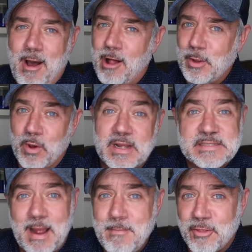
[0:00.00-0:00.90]
Hollywood,
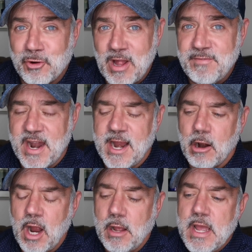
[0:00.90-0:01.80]
because my mother loved that
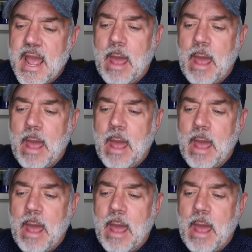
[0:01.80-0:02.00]
era.